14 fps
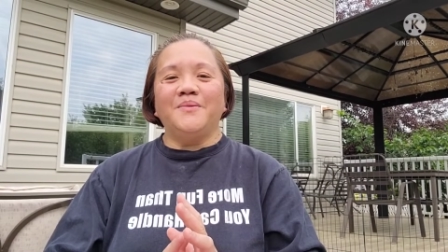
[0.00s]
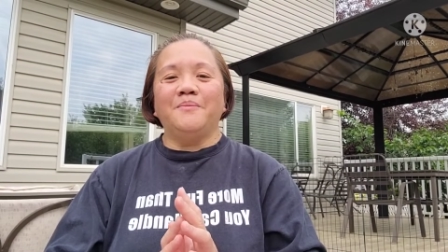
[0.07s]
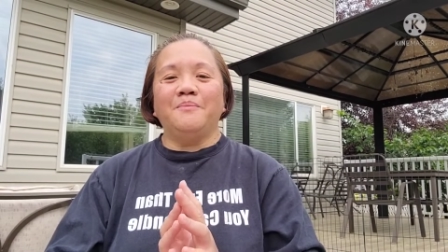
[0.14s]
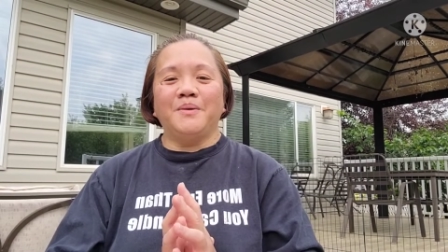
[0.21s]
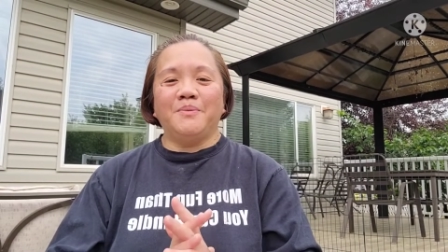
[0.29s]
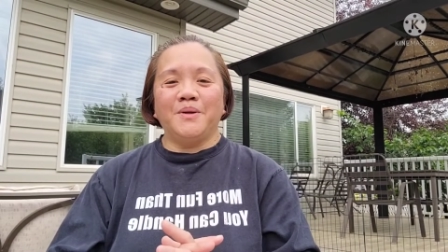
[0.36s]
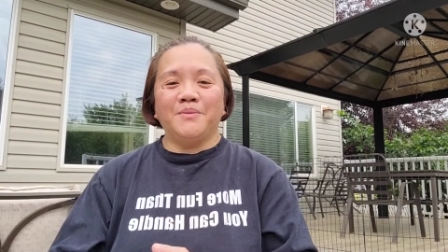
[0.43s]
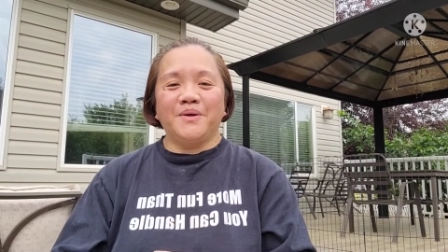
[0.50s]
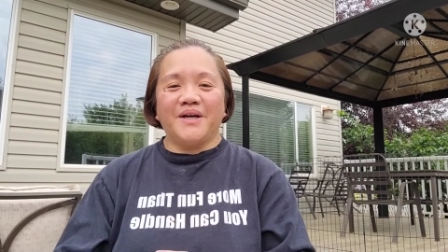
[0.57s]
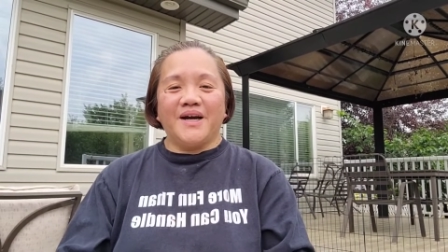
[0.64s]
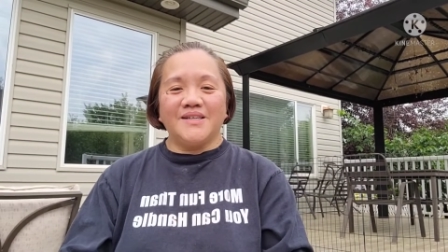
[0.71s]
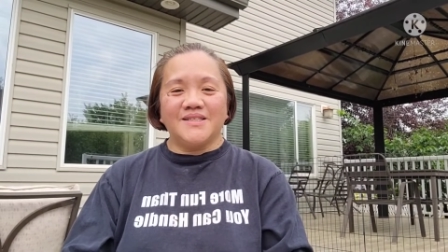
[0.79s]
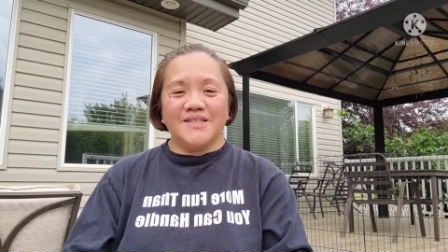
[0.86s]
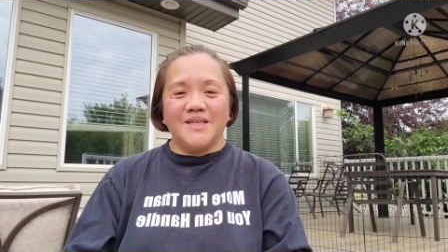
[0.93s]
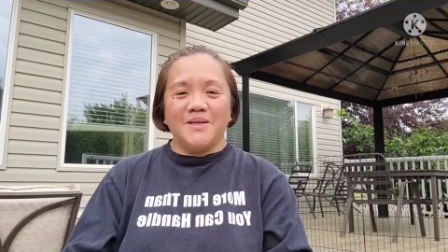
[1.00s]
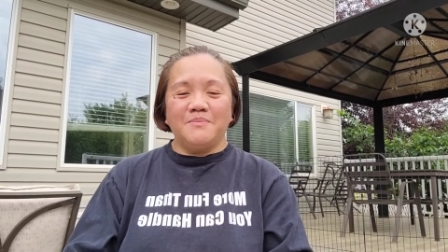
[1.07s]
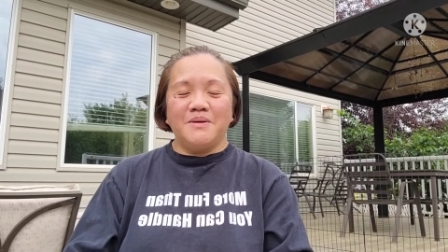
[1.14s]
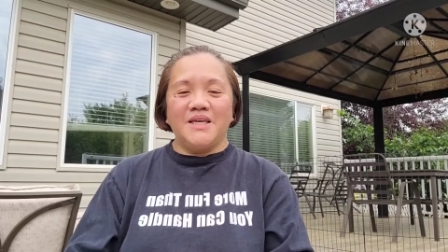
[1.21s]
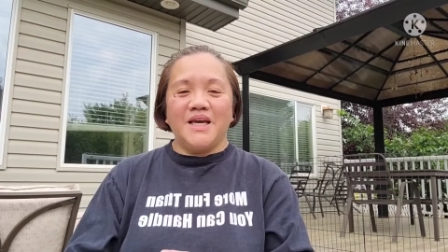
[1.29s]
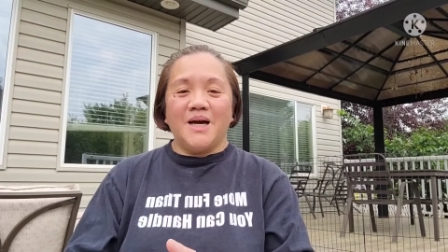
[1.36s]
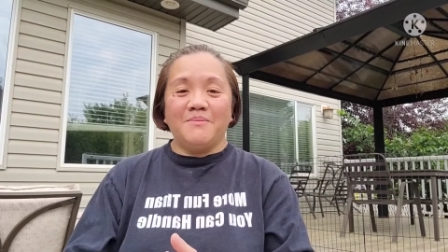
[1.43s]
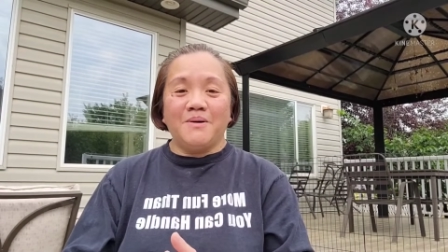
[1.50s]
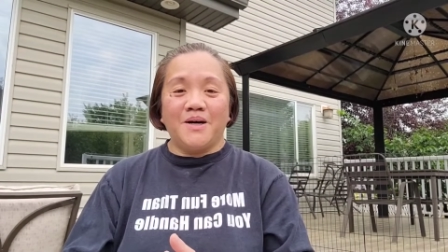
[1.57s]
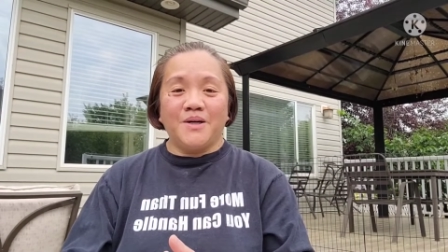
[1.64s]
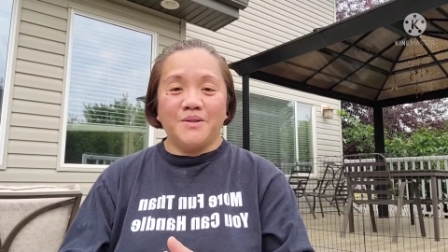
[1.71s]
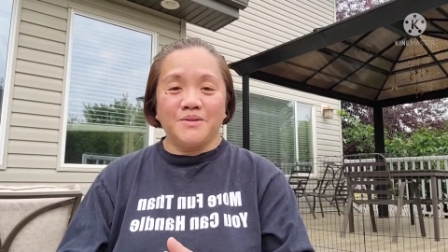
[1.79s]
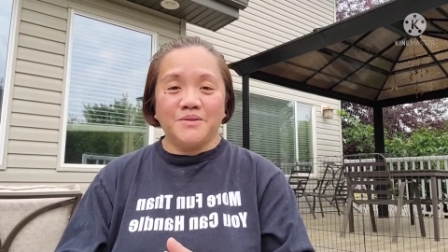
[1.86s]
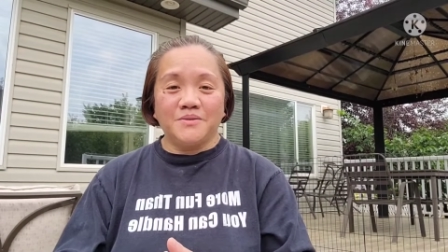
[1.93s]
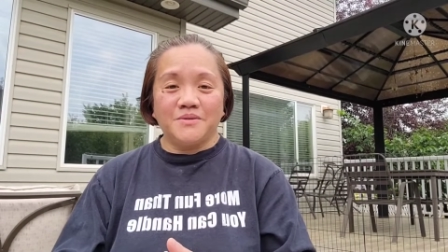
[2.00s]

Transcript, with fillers: people were asking me about